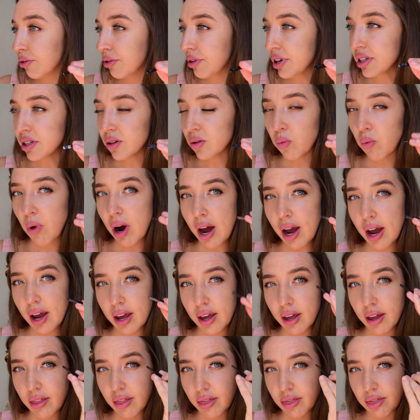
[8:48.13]
reason
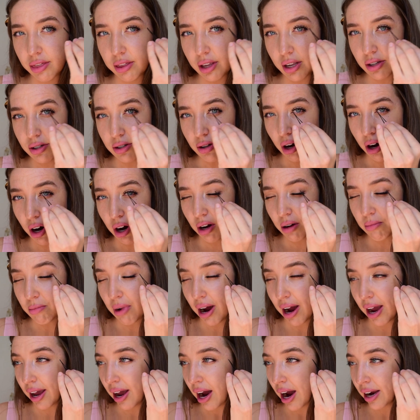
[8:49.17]
why these aren't
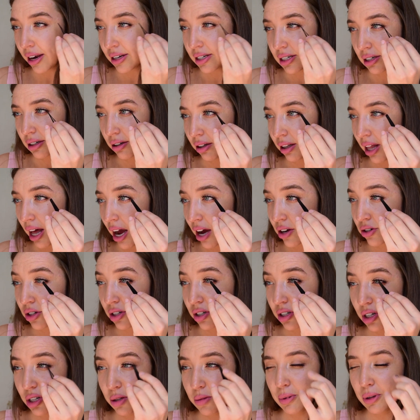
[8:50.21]
my ideal
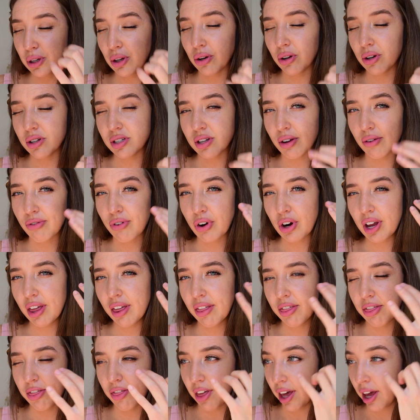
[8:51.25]
lashes is because they're very
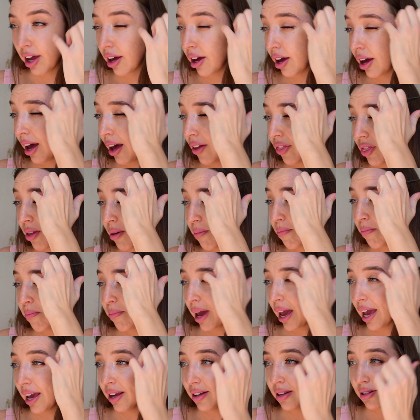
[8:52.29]
thick at the
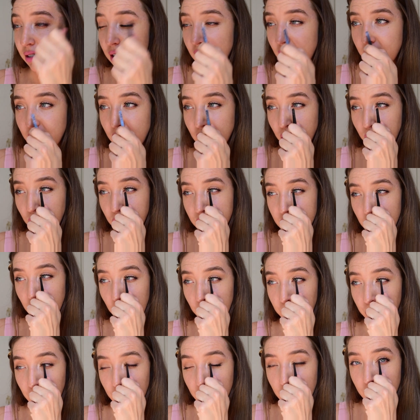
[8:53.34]
base and they don't
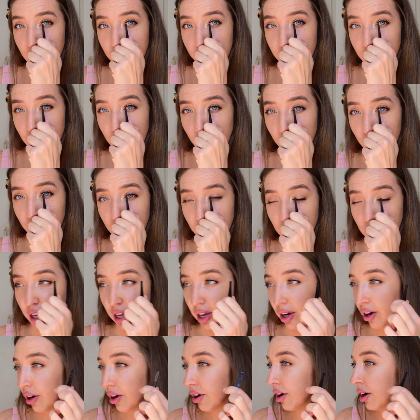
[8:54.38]
taper enough over
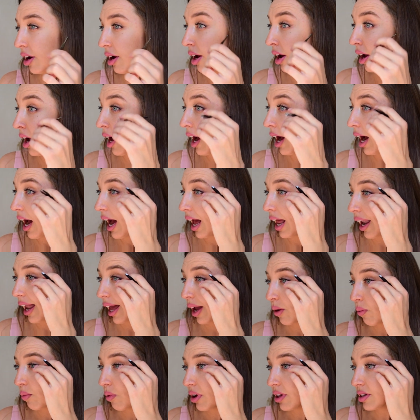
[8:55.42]
here. I
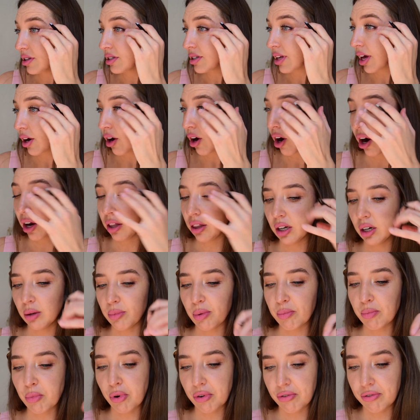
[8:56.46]
like ones that are a little
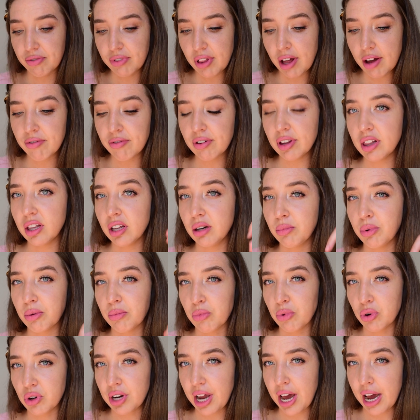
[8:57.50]
bit more fluffy, a little bit
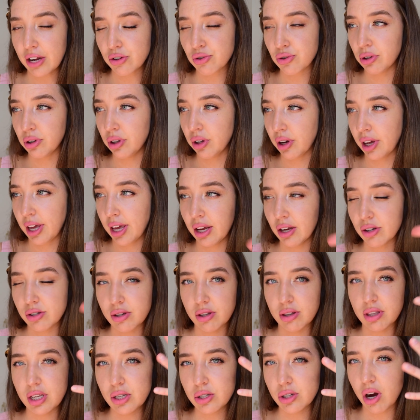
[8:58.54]
more natural looking, so
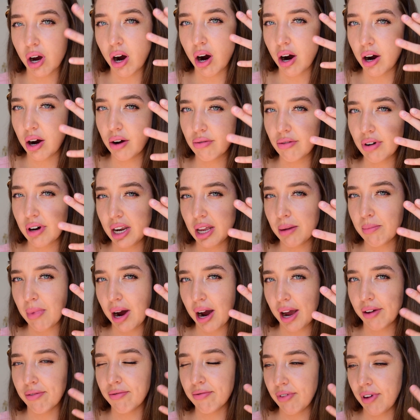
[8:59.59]
these aren't really
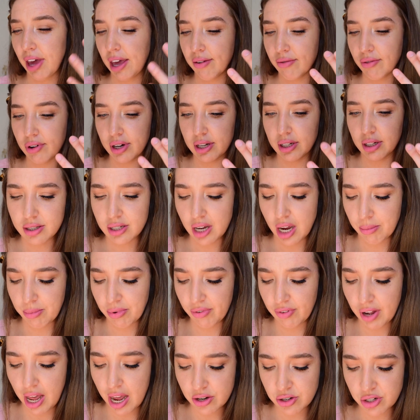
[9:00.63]
my favorite type
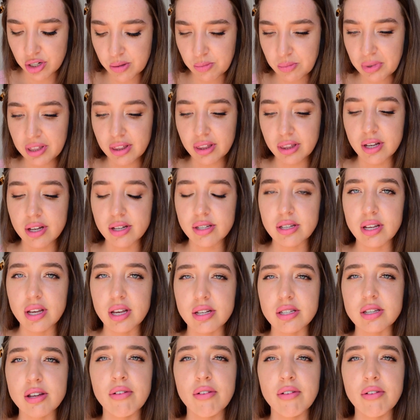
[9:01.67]
of lashes, but this is